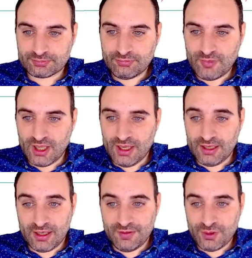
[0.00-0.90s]

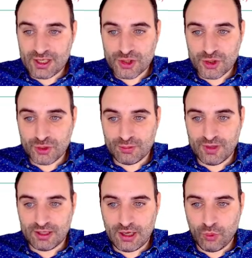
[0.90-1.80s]
if we assume
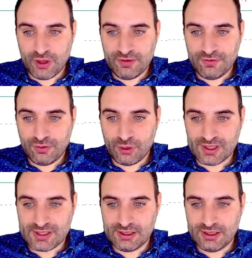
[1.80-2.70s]
that our wave 4 is
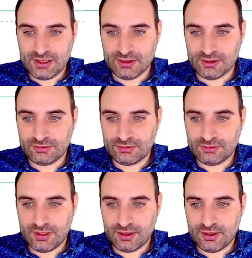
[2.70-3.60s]
in here,
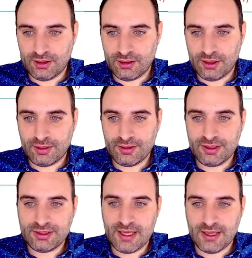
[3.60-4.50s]
right, the
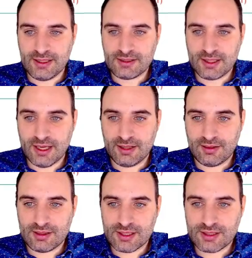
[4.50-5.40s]
38 and the
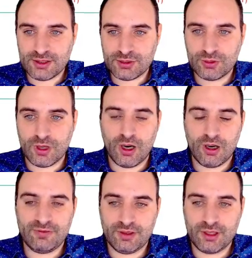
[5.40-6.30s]
62
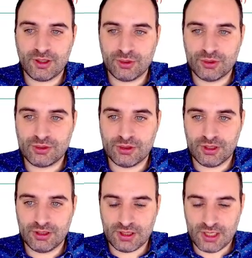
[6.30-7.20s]
are very good
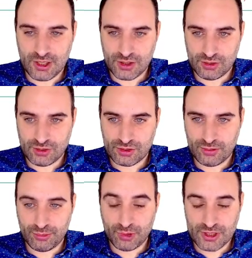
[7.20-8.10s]
indications,
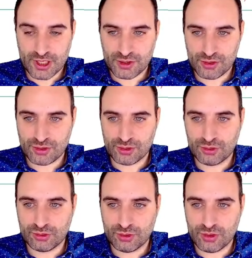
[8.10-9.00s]
projections
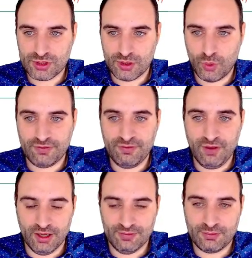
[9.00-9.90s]
to consider wave
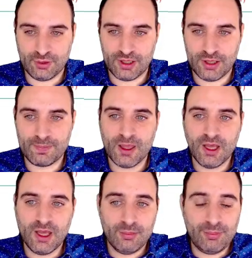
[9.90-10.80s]
5, okay?
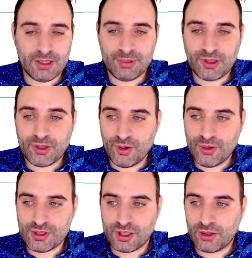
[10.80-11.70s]
But
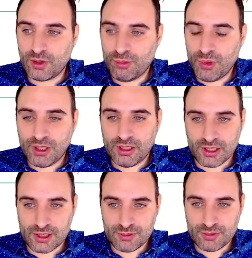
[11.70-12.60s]
because in
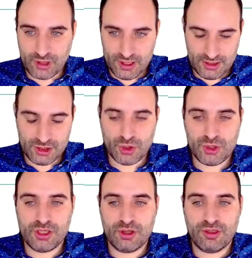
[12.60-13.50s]
commodities prices,
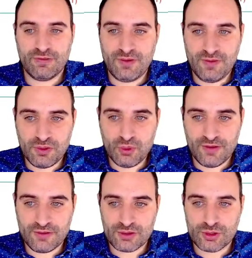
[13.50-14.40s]
usually the fifth
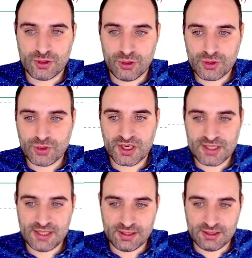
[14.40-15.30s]
wave is also
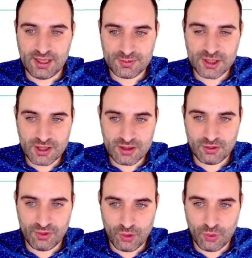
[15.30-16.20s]
extended as much as
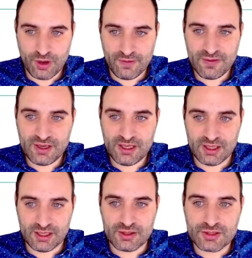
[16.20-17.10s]
the wave 3
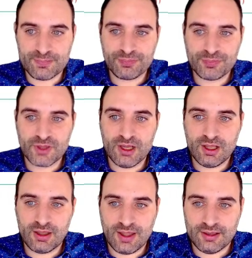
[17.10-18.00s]
is,
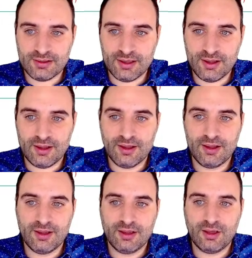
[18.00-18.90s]
then
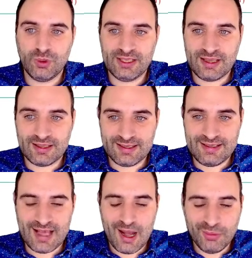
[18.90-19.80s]
we can get up to